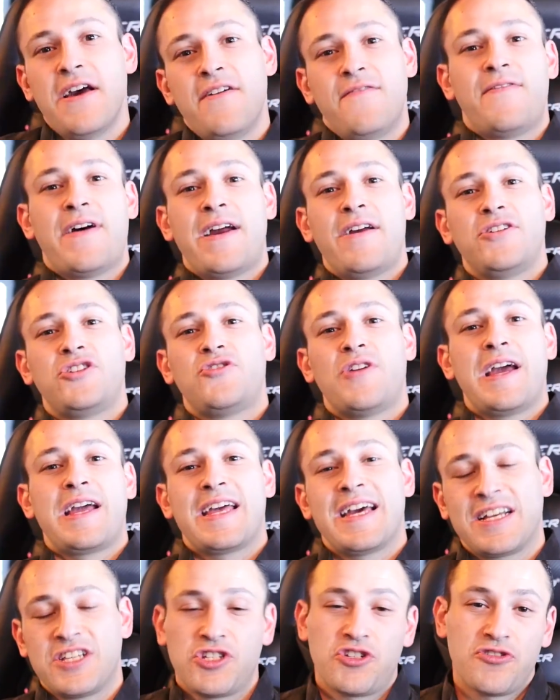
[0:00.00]

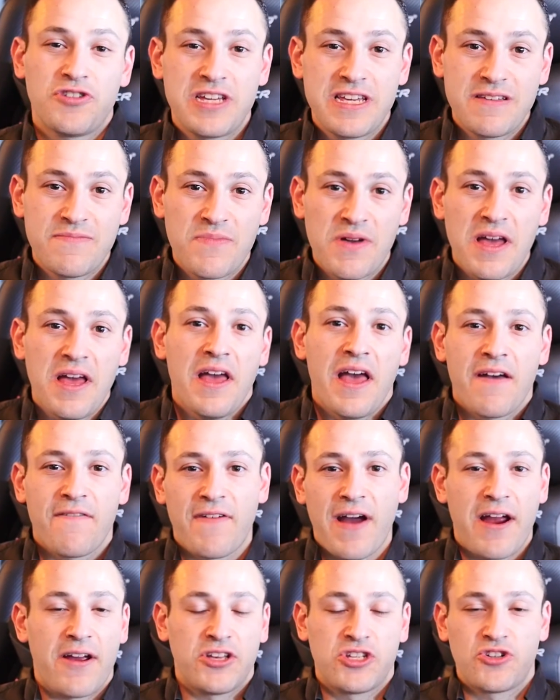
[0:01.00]
Firestrike Extreme,
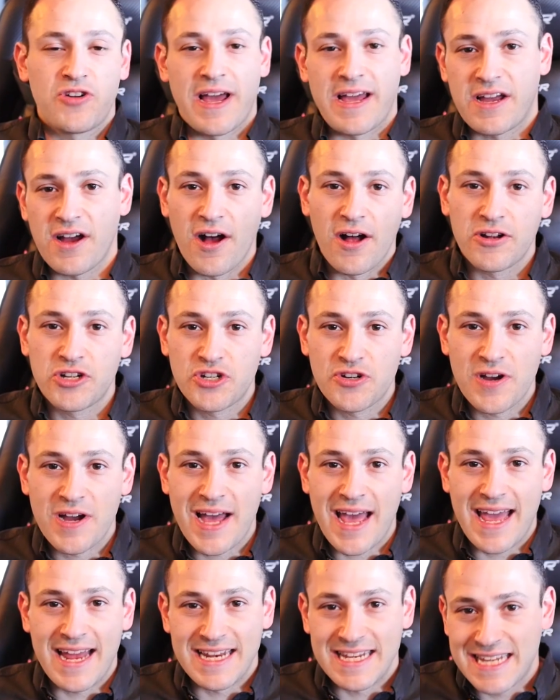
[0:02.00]
Firestrike
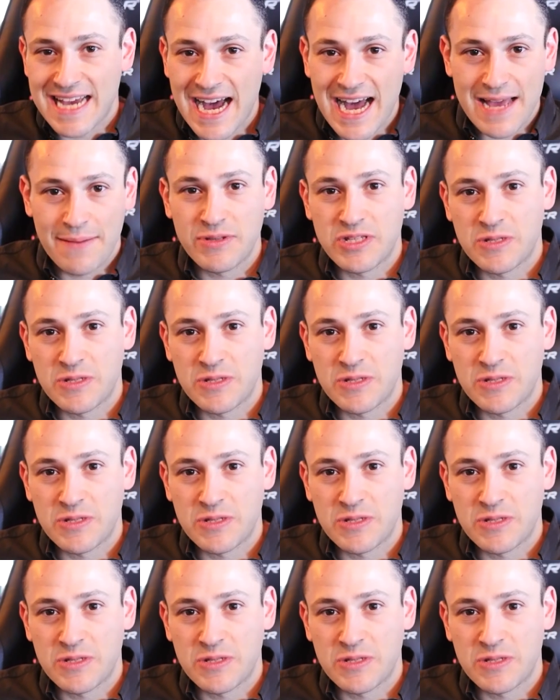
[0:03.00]
Ultra, and Time